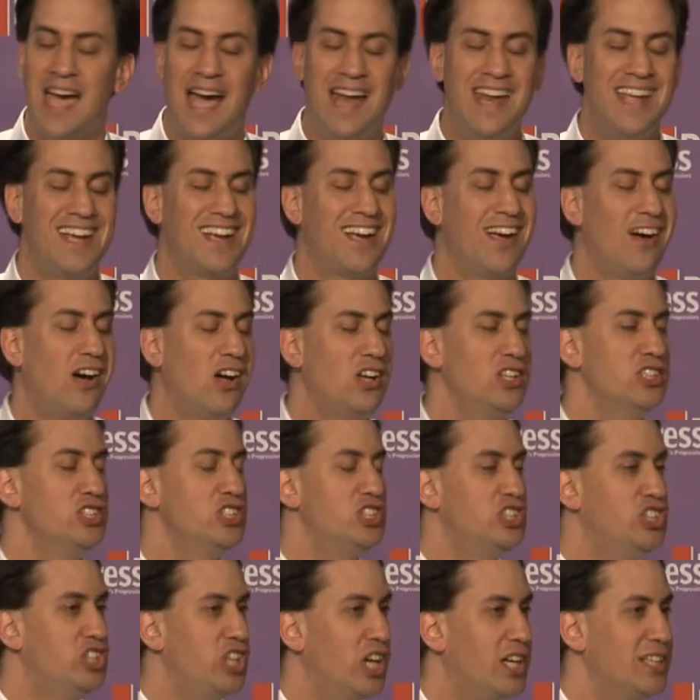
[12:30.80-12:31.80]
And it
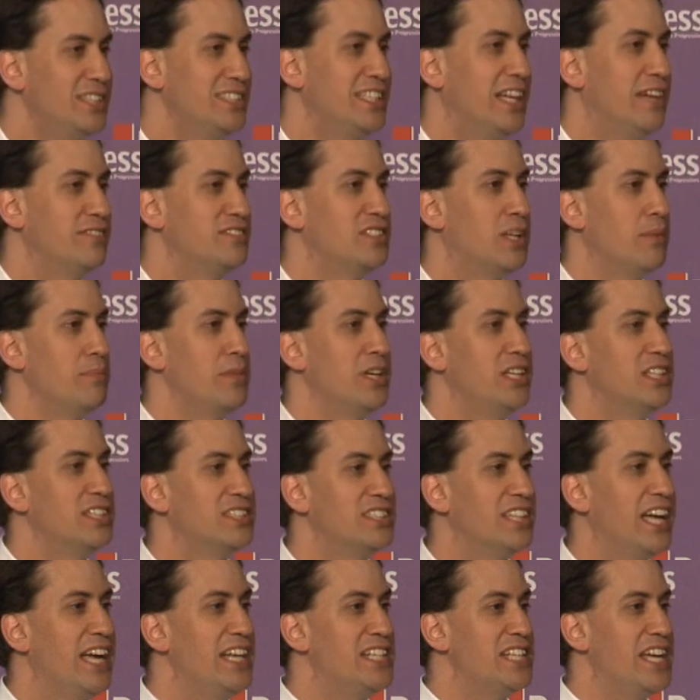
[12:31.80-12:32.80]
can't just have something to
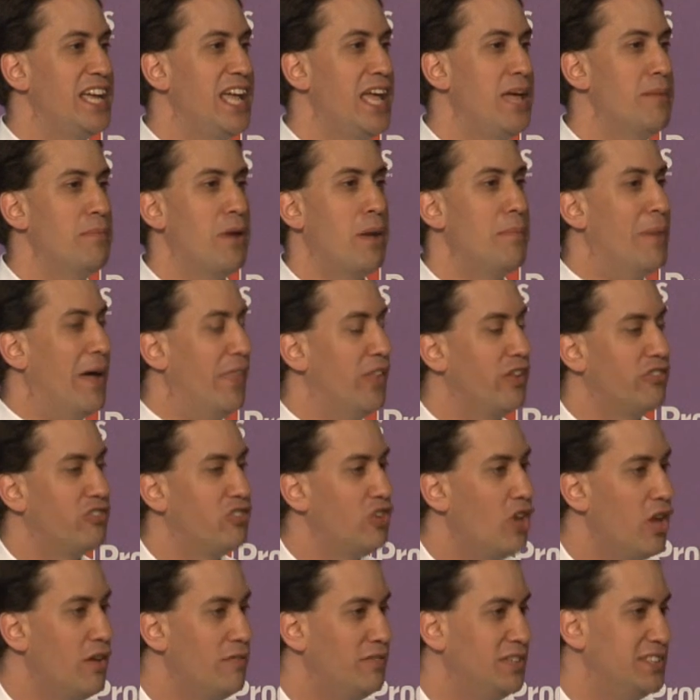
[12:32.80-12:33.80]
say to him about the
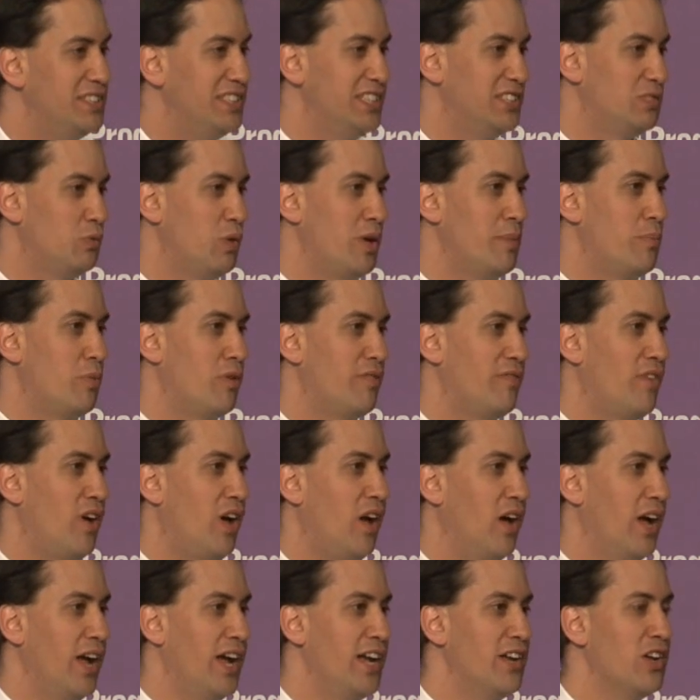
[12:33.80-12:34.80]
services we
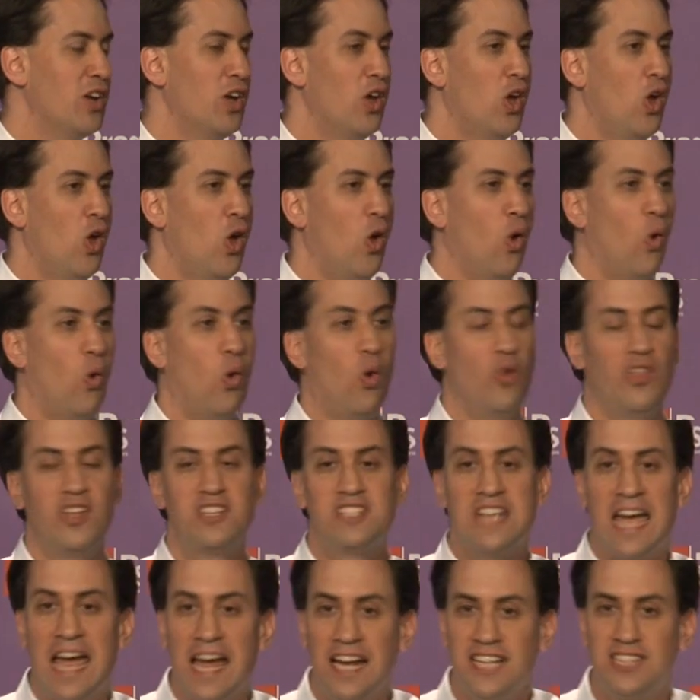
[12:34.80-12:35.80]
provide or the
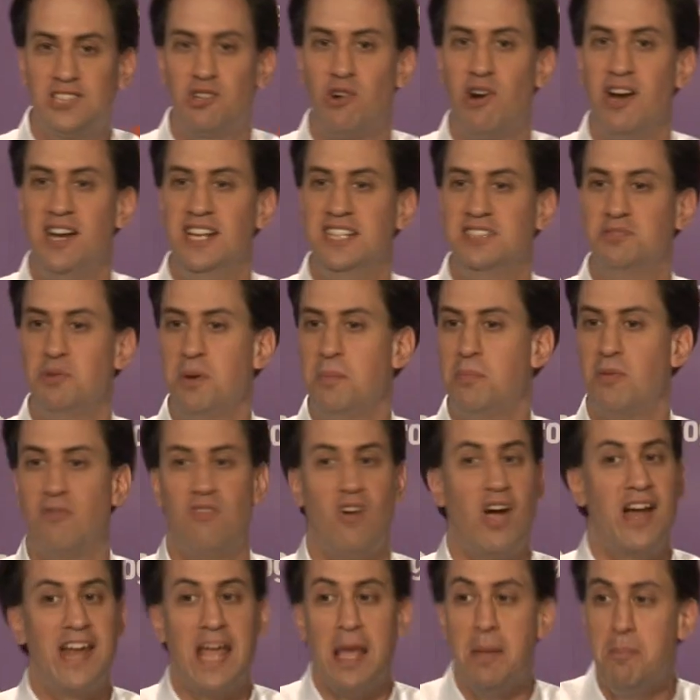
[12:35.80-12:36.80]
tax credits we
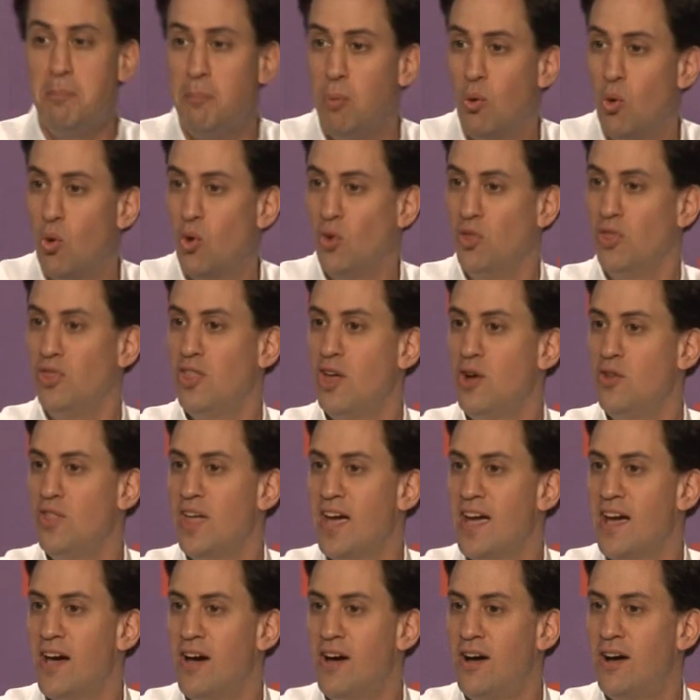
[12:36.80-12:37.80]
provide, important though
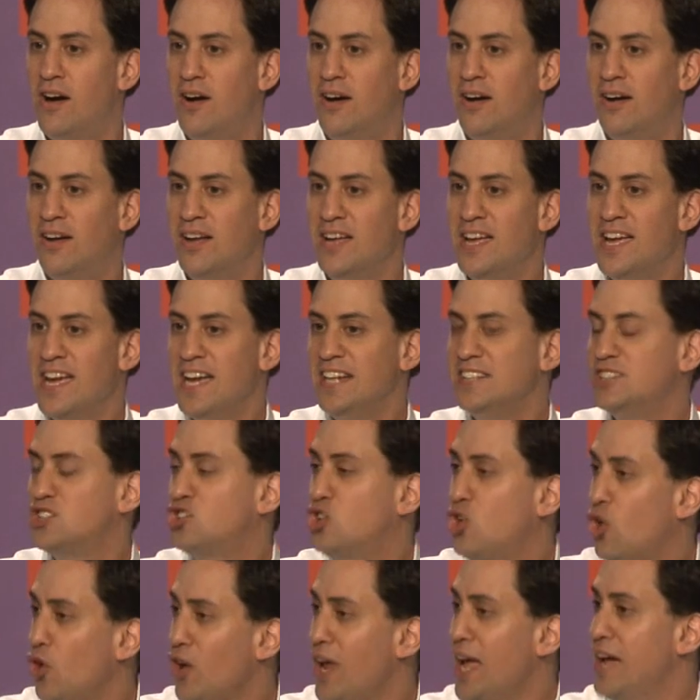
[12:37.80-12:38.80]
they are. It's
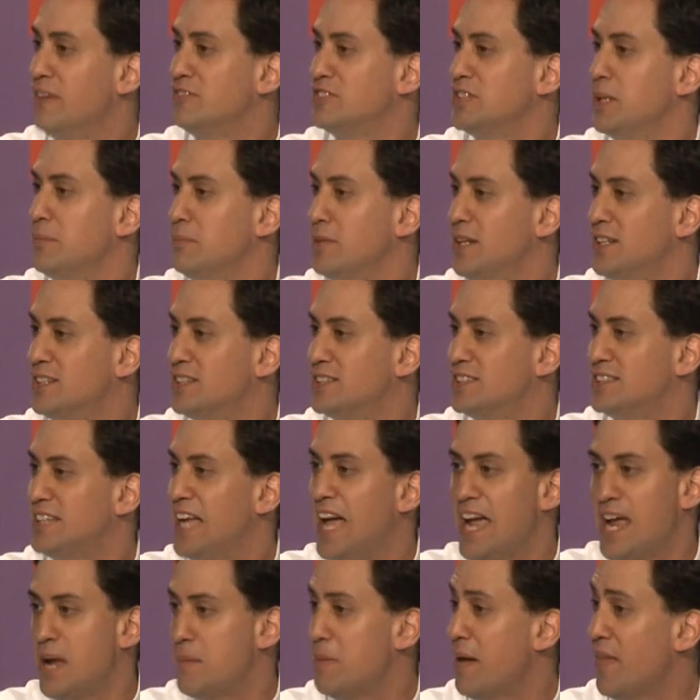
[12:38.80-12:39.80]
got to have something to
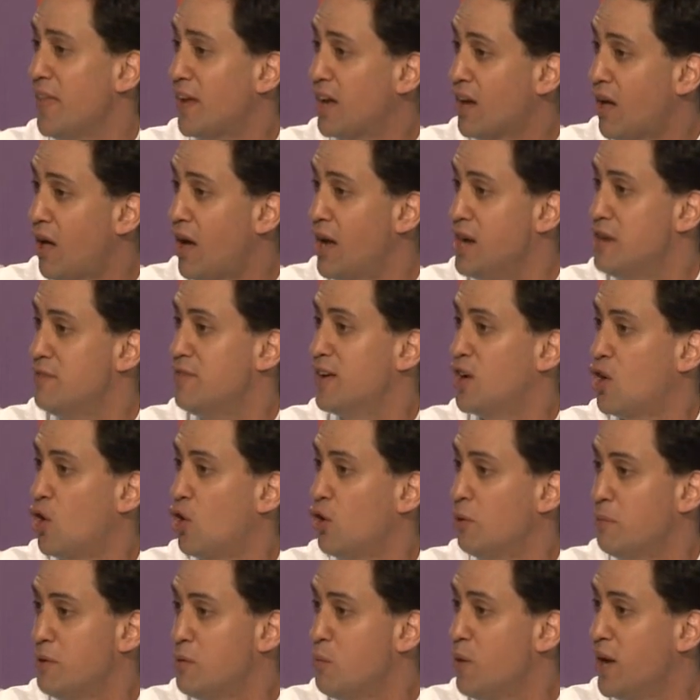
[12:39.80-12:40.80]
say about the kind of
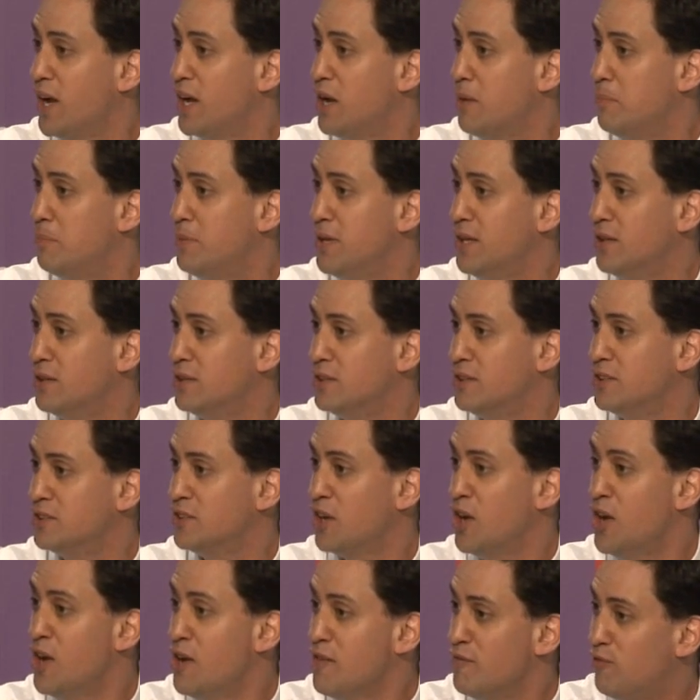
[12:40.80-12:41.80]
economy we're going to
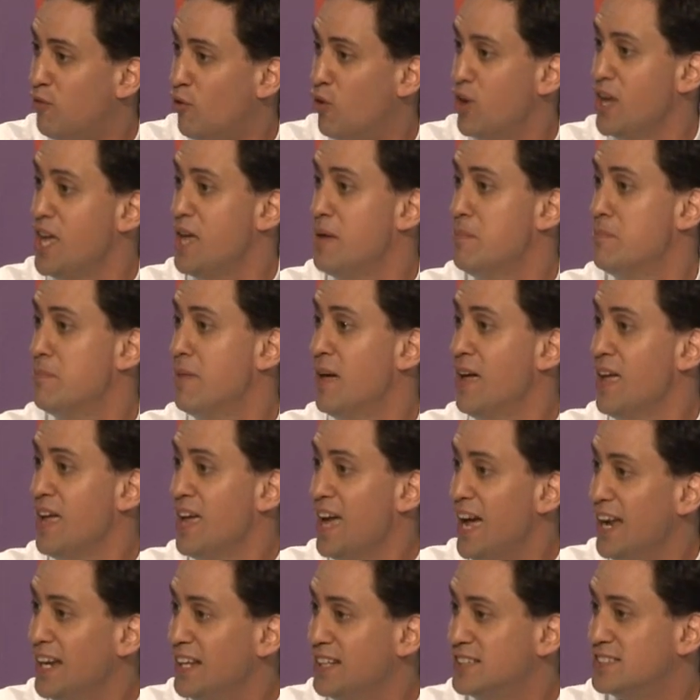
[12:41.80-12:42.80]
build for him
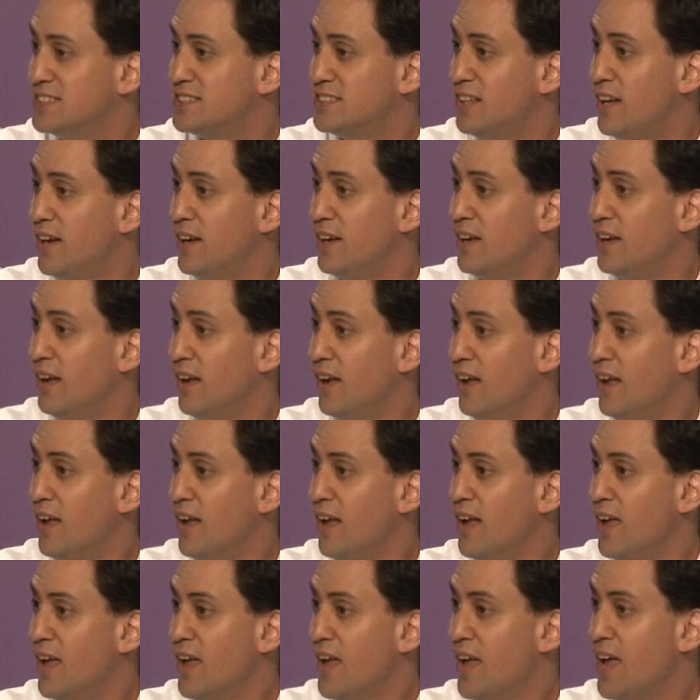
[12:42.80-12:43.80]
and his son
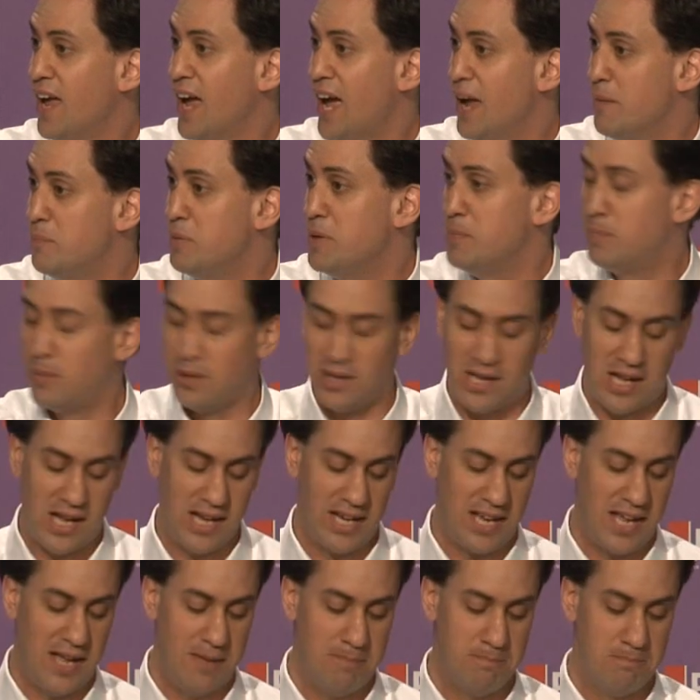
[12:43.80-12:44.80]
and people
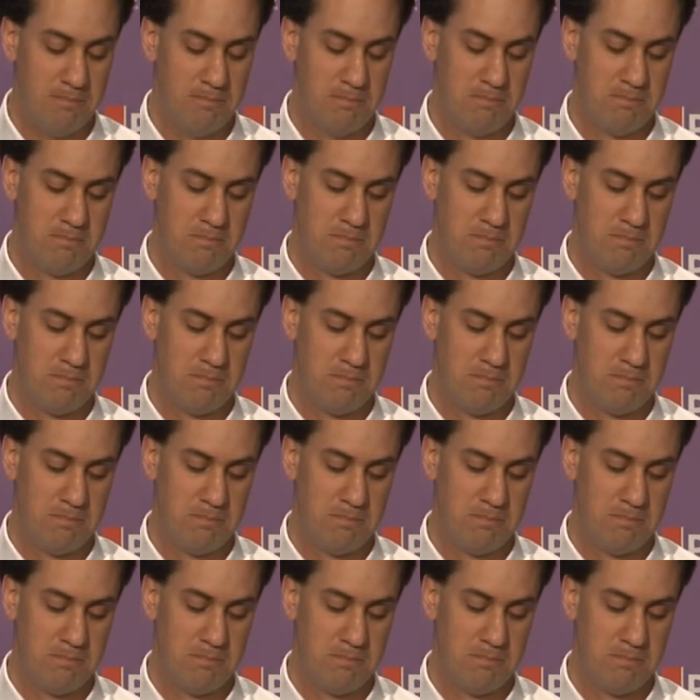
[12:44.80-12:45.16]
like him.